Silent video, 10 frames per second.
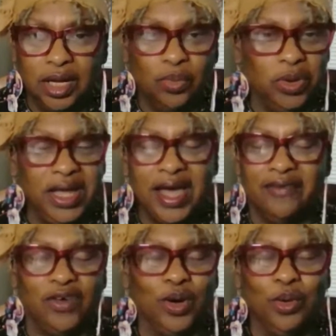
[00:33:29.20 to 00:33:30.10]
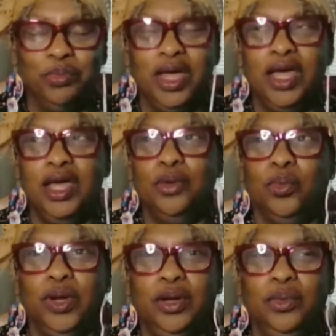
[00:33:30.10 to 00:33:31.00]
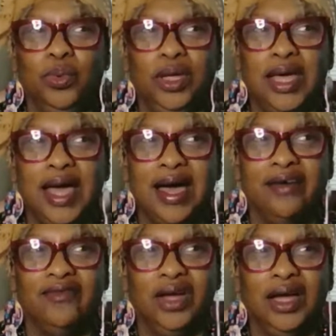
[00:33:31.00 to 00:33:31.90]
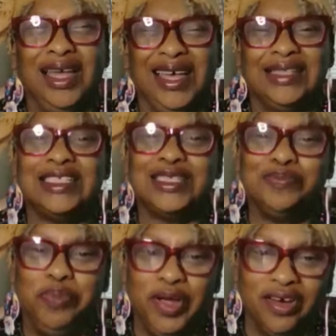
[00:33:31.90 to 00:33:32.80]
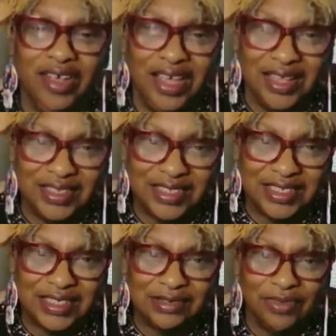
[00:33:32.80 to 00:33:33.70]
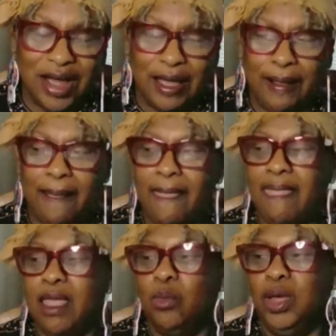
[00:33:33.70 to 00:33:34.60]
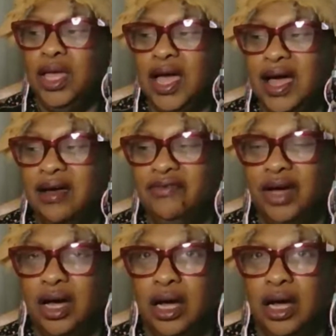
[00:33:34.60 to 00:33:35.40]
We have hope. We have experience, right? We have